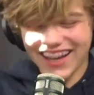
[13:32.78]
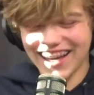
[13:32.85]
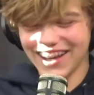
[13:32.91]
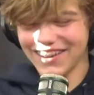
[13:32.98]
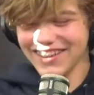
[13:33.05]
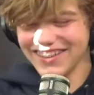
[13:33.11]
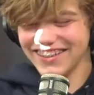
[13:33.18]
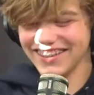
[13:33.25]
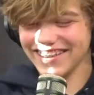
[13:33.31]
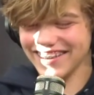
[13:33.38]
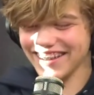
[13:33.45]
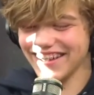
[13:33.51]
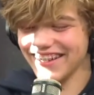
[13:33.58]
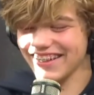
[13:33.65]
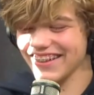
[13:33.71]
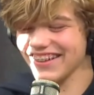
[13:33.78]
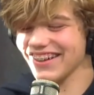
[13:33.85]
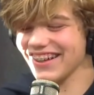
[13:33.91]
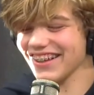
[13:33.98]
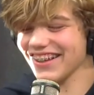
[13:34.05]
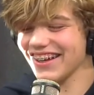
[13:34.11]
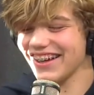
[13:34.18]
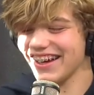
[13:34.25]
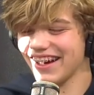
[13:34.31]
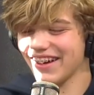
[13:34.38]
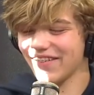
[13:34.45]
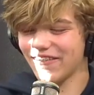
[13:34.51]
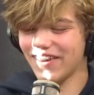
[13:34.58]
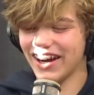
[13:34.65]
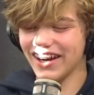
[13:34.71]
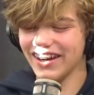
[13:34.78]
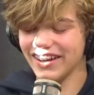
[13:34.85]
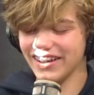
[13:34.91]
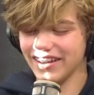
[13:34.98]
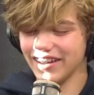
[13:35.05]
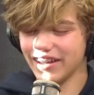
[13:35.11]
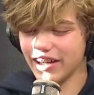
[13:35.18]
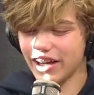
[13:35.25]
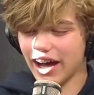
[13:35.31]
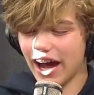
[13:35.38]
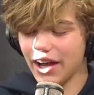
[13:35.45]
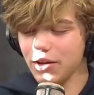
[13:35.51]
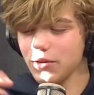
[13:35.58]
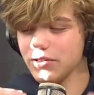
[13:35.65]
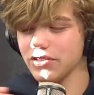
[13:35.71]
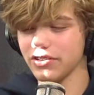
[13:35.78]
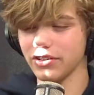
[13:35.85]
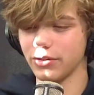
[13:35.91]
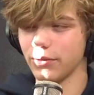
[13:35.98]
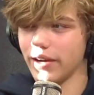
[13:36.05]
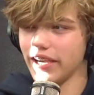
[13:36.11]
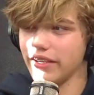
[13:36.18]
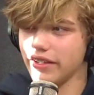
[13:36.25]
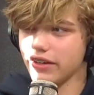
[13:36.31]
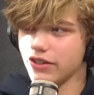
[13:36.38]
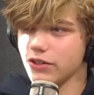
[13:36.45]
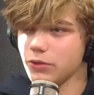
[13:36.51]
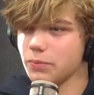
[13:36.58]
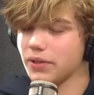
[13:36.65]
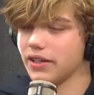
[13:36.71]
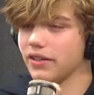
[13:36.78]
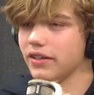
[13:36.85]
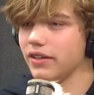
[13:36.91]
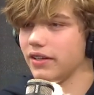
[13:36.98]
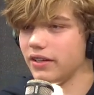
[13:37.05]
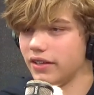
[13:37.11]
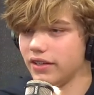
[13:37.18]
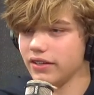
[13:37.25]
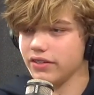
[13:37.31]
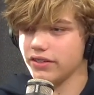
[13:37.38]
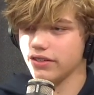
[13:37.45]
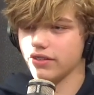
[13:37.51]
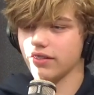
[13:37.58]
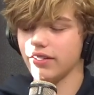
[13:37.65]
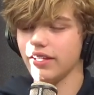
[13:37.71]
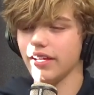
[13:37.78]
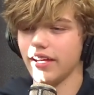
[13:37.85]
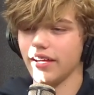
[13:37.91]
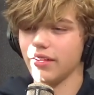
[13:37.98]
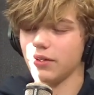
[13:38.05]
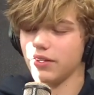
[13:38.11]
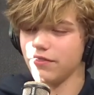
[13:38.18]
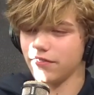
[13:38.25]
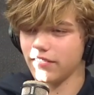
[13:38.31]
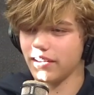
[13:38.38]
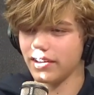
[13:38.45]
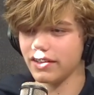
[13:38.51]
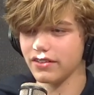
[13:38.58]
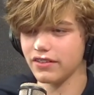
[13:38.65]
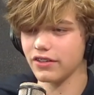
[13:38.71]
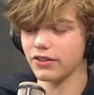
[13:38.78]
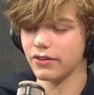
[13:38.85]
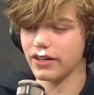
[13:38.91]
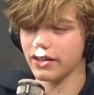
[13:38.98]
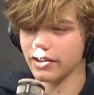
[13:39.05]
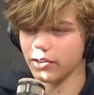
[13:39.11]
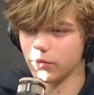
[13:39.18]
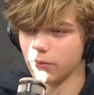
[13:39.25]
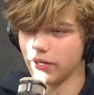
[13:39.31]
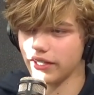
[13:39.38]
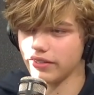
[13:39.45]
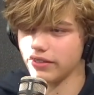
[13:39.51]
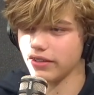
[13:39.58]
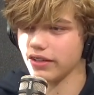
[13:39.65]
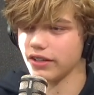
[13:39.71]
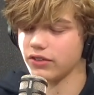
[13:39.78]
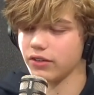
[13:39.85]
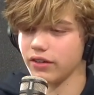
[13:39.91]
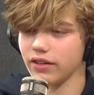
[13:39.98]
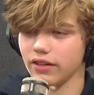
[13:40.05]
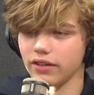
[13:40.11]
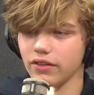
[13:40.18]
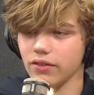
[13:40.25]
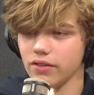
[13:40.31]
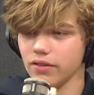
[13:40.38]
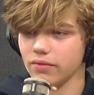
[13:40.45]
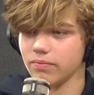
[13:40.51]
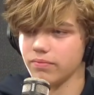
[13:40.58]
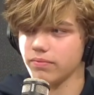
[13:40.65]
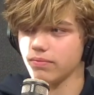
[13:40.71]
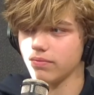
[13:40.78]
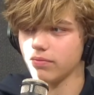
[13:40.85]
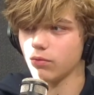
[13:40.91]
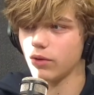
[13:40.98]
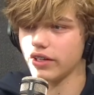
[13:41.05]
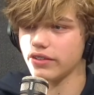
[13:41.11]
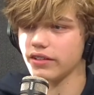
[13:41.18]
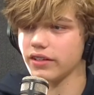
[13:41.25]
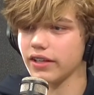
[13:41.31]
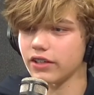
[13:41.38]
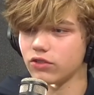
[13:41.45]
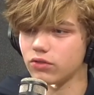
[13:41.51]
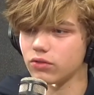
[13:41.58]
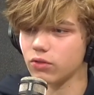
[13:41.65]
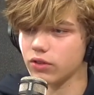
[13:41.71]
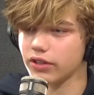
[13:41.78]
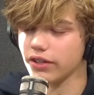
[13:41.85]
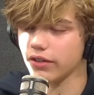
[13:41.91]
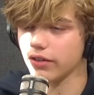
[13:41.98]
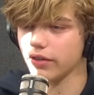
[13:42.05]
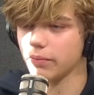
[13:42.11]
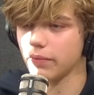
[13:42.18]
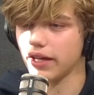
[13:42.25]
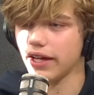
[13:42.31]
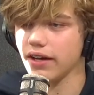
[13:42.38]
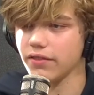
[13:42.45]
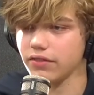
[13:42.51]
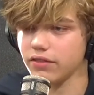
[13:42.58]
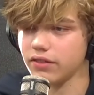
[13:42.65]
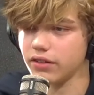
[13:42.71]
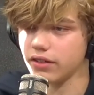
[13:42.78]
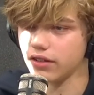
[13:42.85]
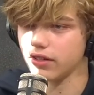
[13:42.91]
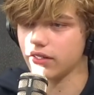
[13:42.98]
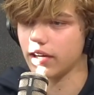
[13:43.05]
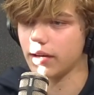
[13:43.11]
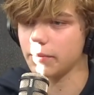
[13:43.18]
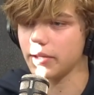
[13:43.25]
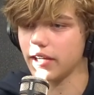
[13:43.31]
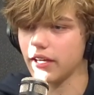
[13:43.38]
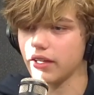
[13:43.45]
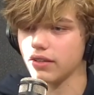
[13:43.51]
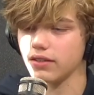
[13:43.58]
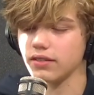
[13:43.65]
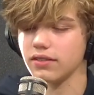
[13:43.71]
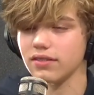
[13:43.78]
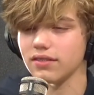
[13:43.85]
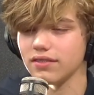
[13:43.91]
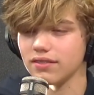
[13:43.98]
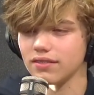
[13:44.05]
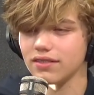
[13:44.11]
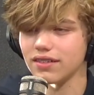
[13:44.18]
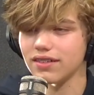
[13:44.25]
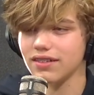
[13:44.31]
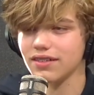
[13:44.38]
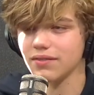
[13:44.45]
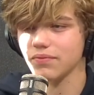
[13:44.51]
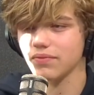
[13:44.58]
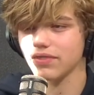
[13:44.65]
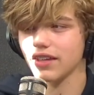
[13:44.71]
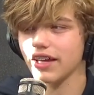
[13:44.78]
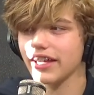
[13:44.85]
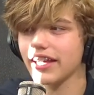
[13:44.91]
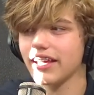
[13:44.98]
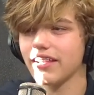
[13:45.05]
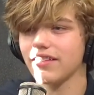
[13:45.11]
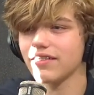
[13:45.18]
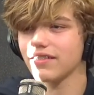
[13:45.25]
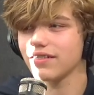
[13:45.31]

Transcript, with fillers: it was just like like uh, why are, I know it's their granduncle, but it is yeah. If it is their granduncle, why is he like trying to kill them? Why is he like kill them after it? I mean, I. I feel again, like it's just